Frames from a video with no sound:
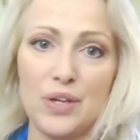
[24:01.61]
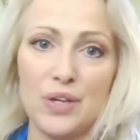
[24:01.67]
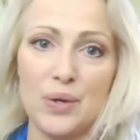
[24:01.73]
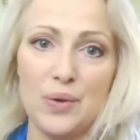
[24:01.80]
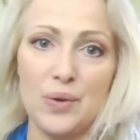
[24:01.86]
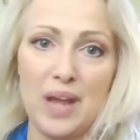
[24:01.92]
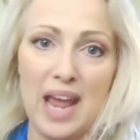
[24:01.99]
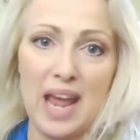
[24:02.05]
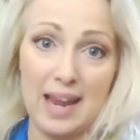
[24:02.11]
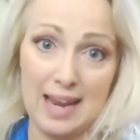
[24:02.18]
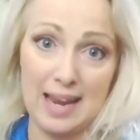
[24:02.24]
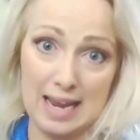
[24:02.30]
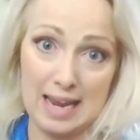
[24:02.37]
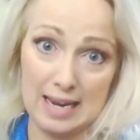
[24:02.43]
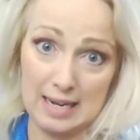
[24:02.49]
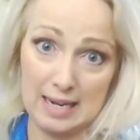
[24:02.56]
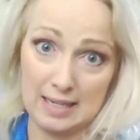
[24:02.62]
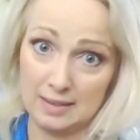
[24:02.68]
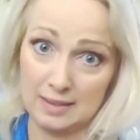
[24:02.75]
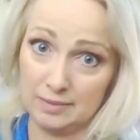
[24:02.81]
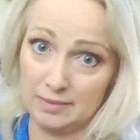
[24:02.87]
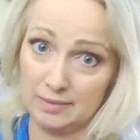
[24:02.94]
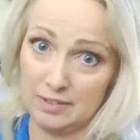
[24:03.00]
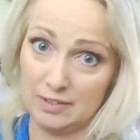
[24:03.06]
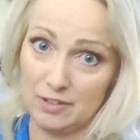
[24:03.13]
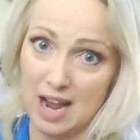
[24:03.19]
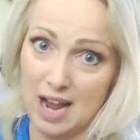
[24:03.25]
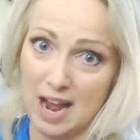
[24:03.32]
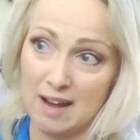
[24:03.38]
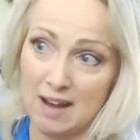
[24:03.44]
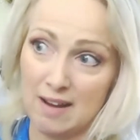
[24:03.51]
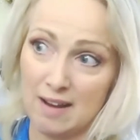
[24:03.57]
you can. If you
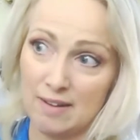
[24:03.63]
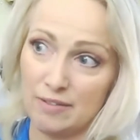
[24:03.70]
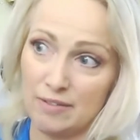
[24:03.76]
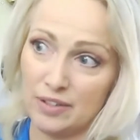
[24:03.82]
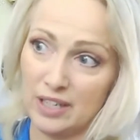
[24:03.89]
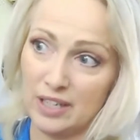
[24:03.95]
have